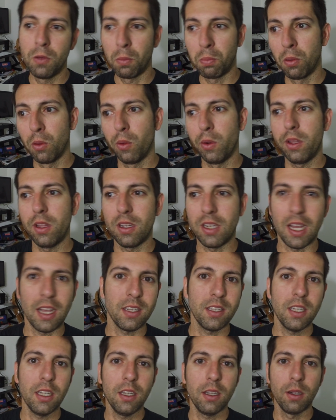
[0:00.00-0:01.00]
deploy the
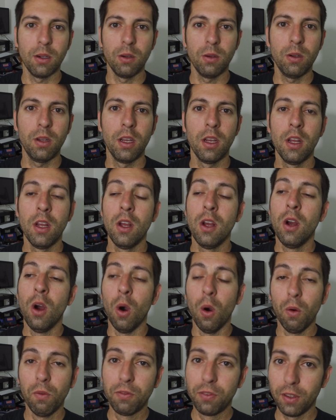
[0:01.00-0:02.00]
testing code
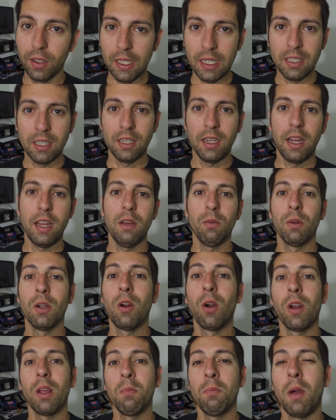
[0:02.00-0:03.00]
hopefully tonight
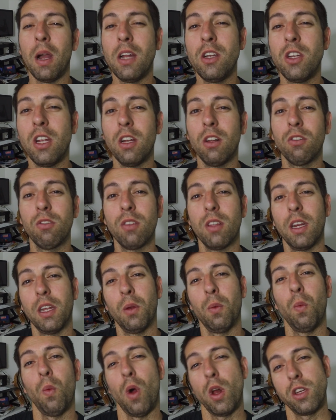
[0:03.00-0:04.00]
regarding my channel so
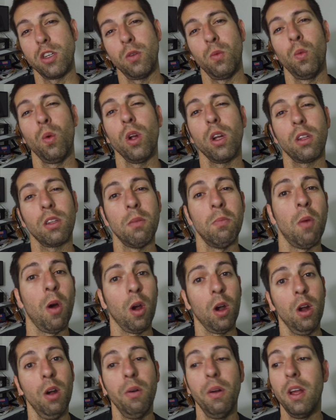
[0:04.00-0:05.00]
that I can watch it work
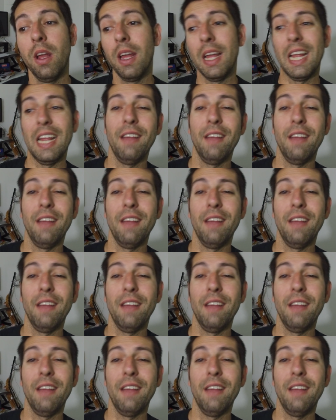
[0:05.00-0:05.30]
tomorrow.